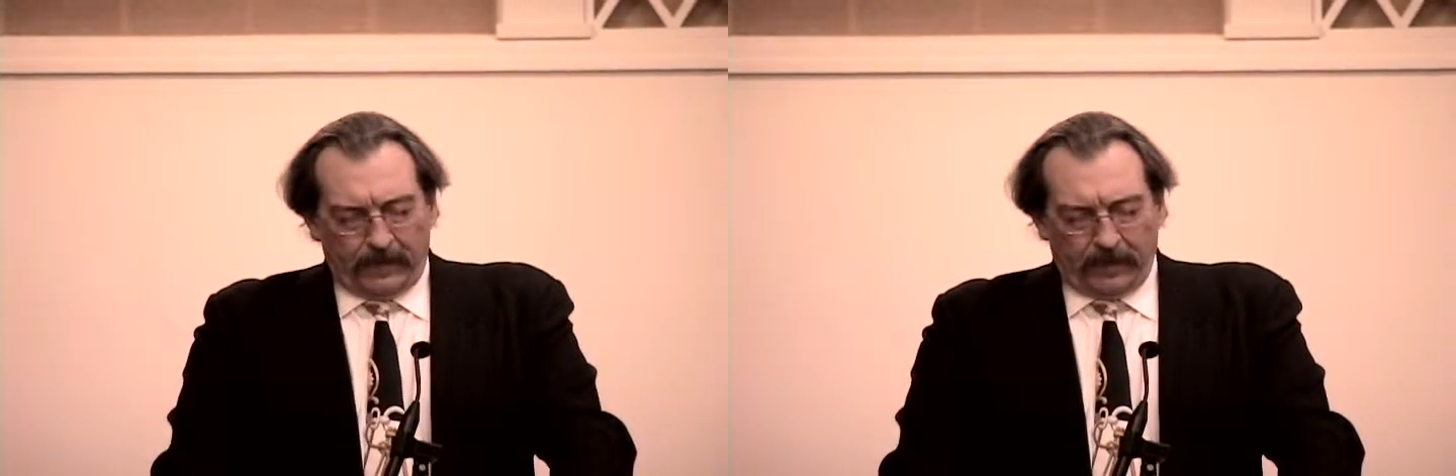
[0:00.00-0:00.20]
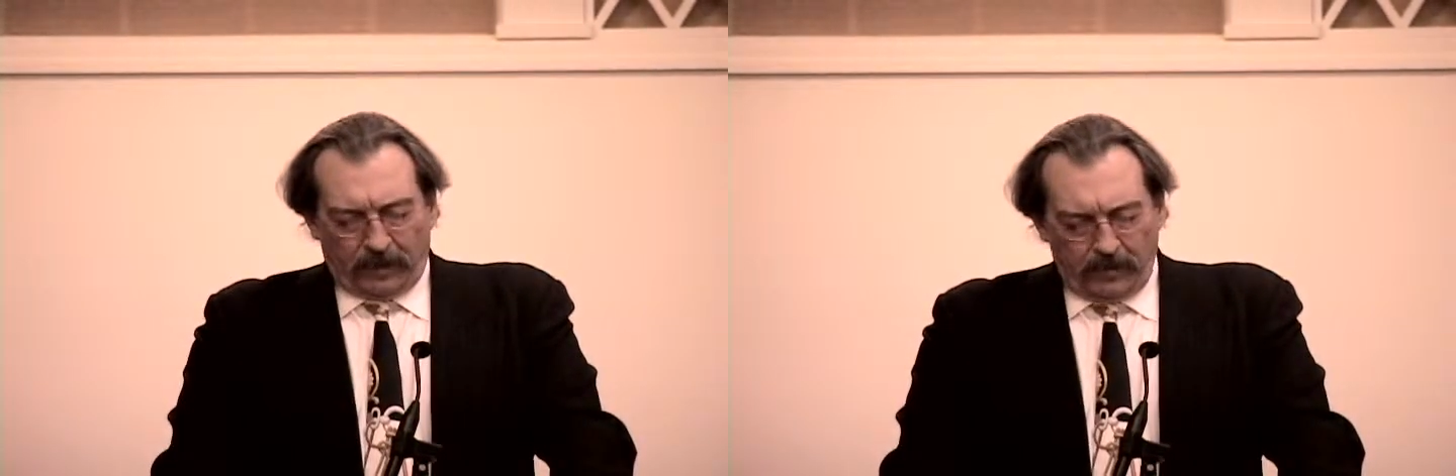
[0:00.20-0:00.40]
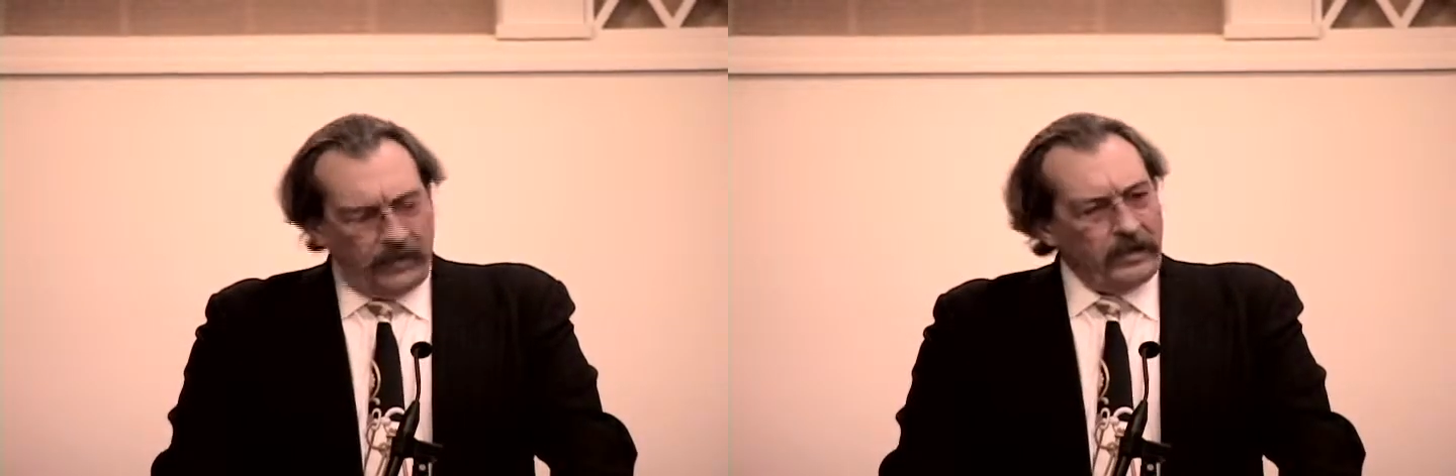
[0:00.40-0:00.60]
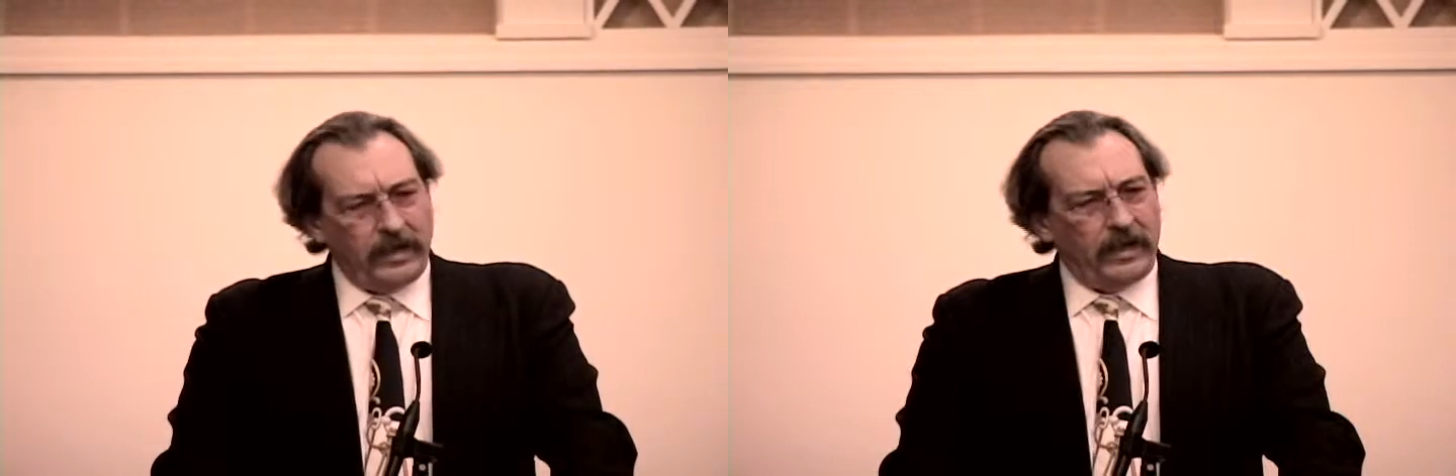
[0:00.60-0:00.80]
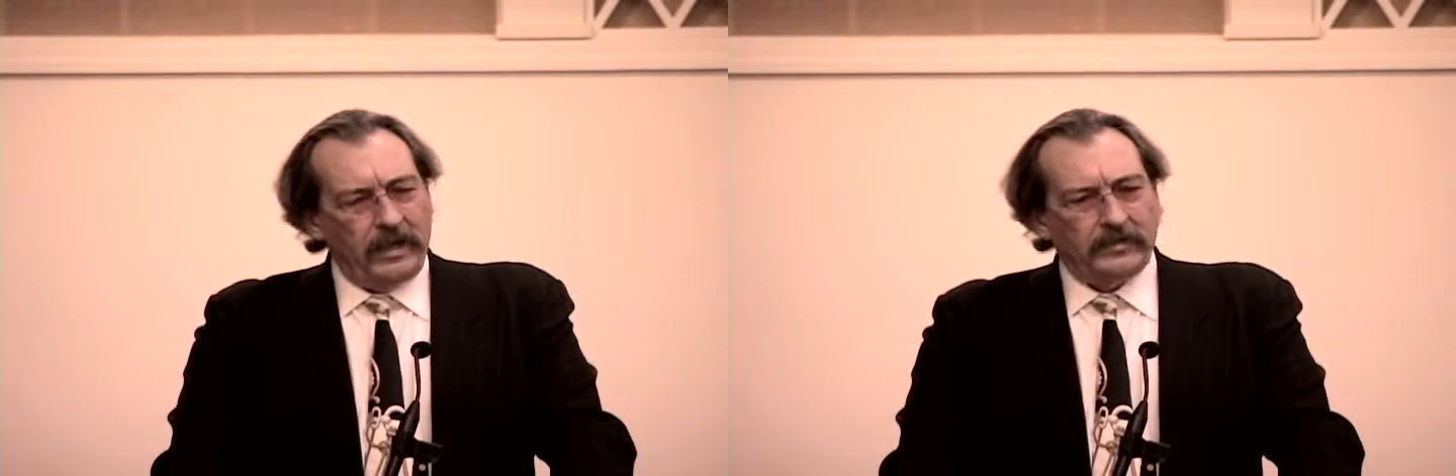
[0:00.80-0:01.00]
And the
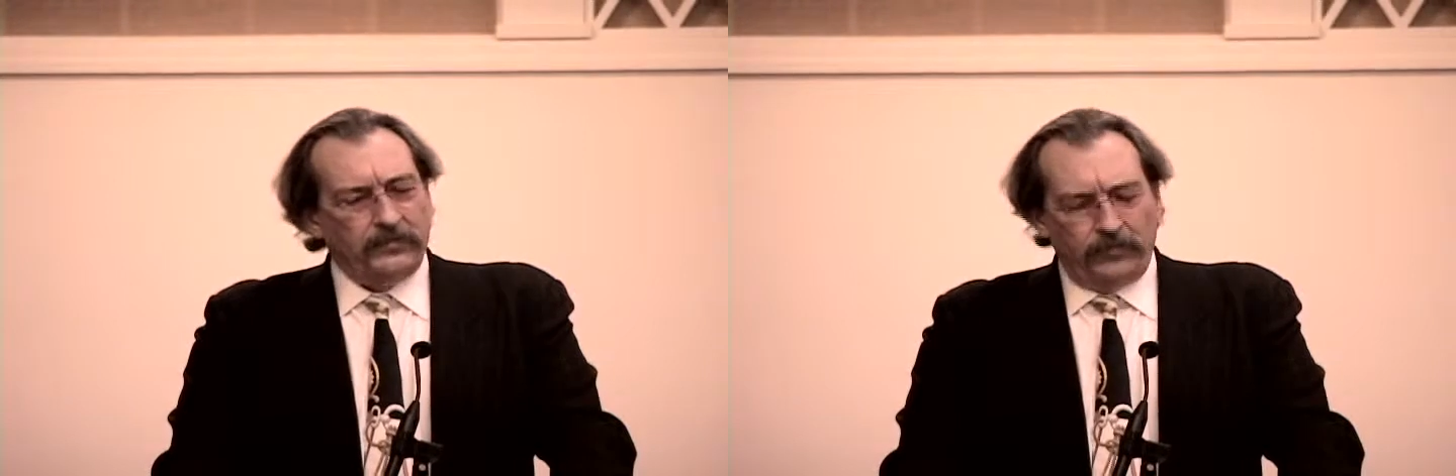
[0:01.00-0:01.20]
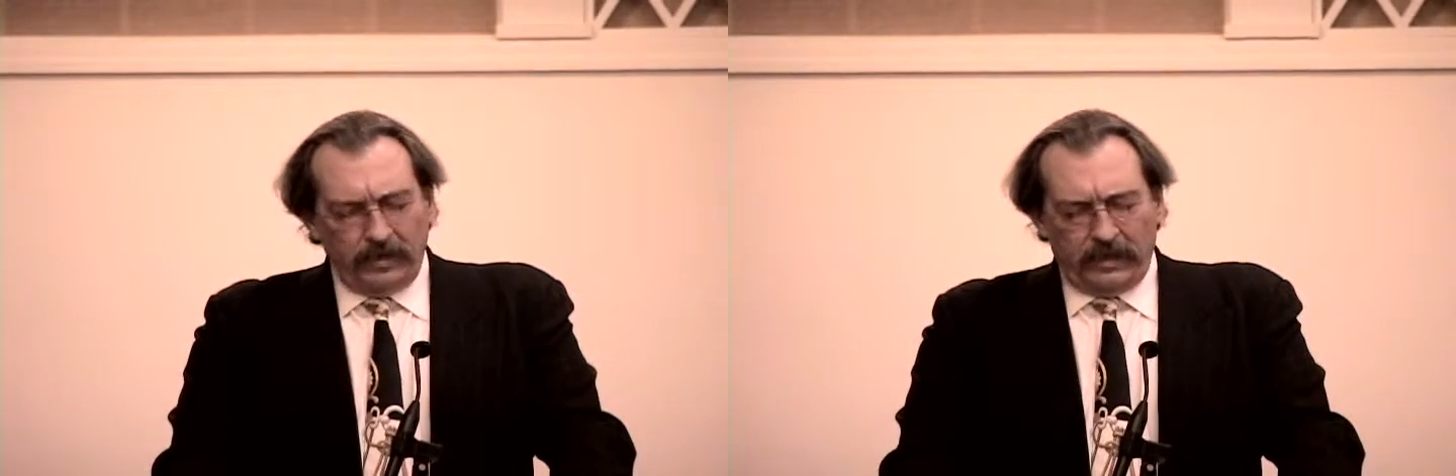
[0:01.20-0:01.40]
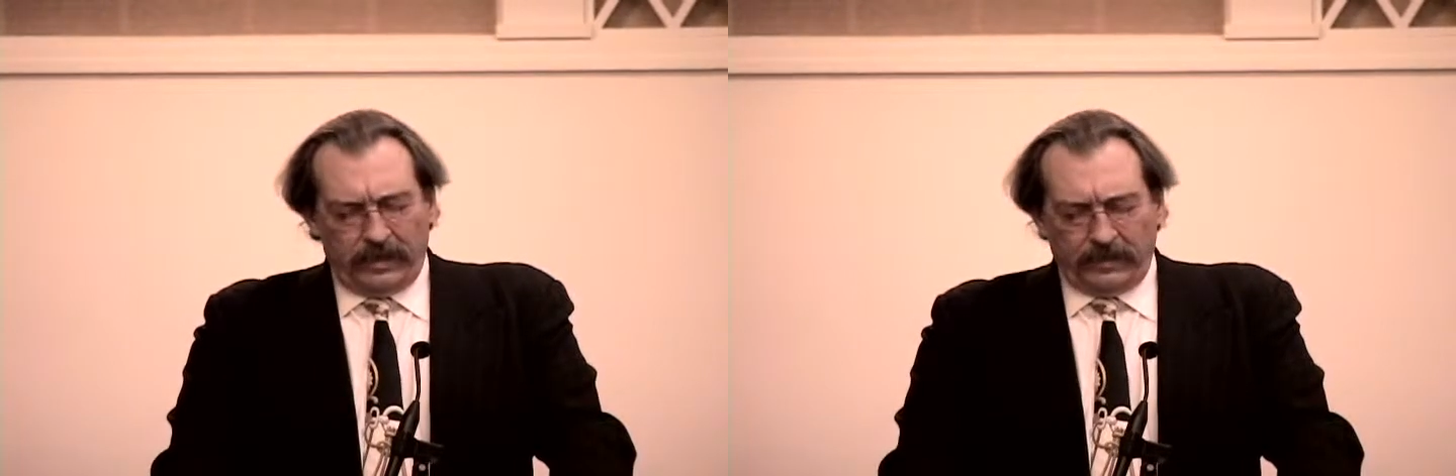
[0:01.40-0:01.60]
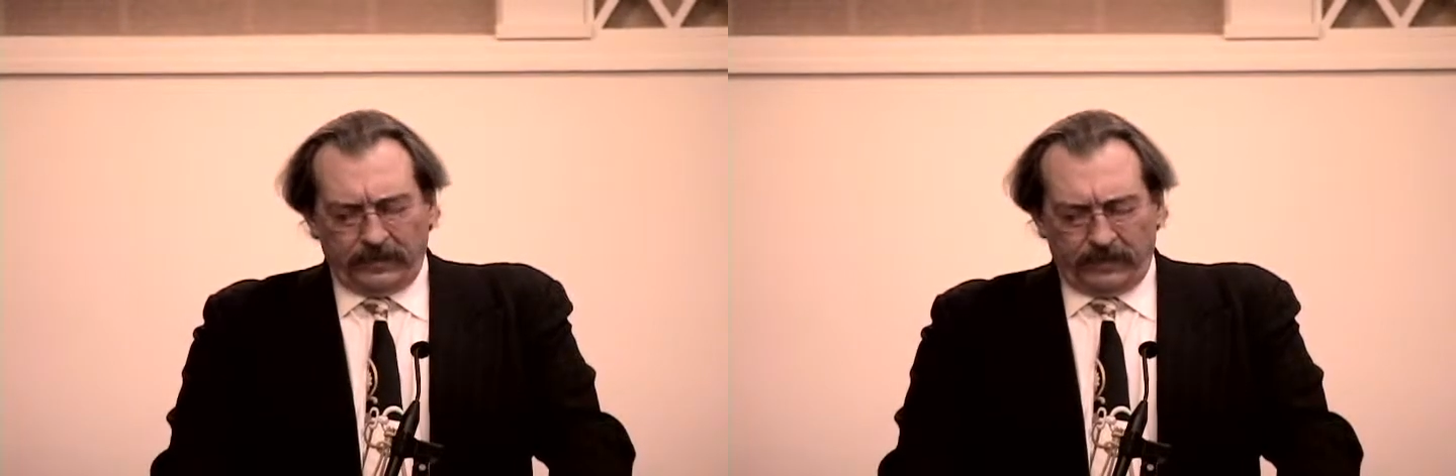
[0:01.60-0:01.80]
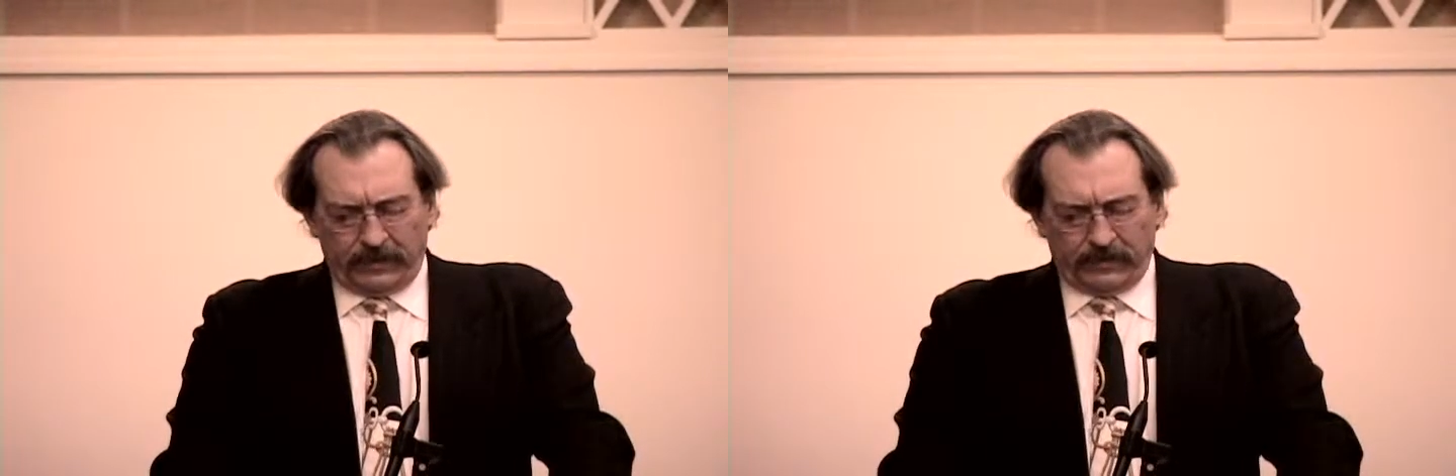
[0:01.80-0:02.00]
community is really
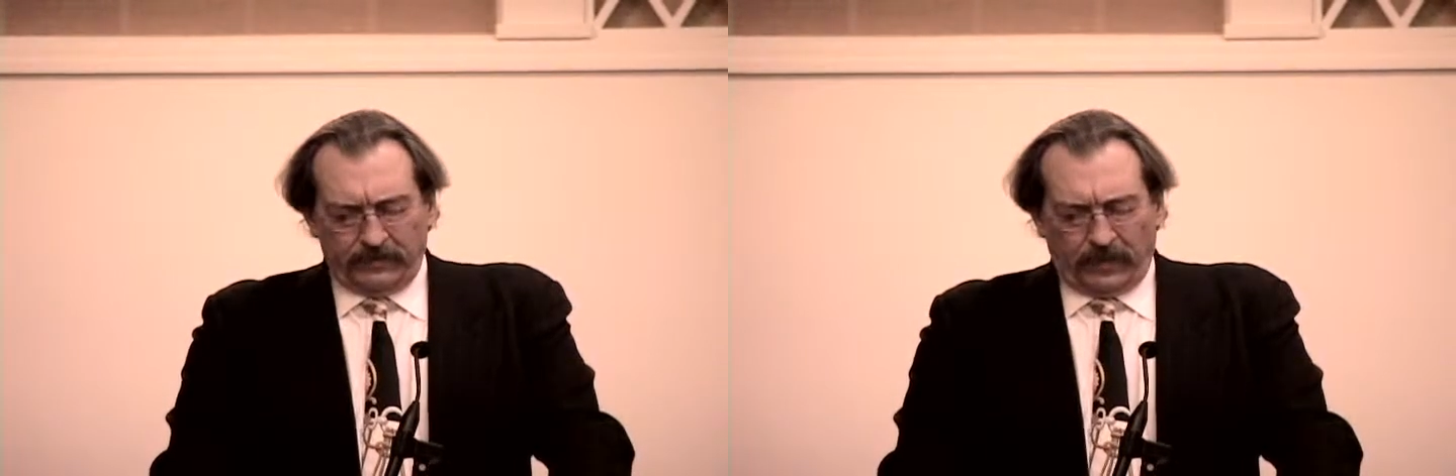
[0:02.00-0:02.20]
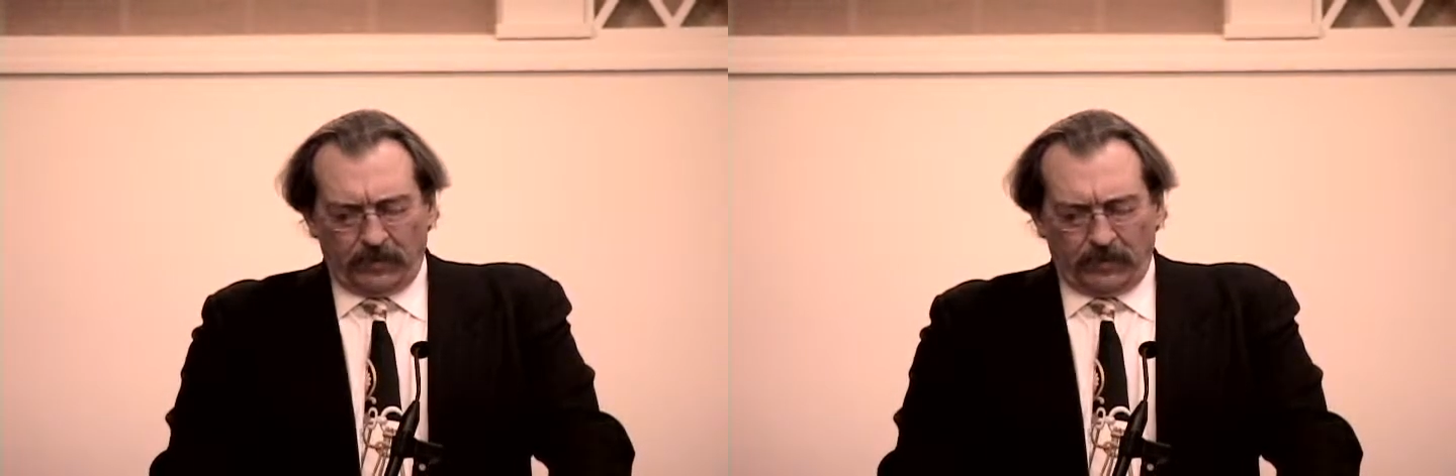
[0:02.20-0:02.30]
into this.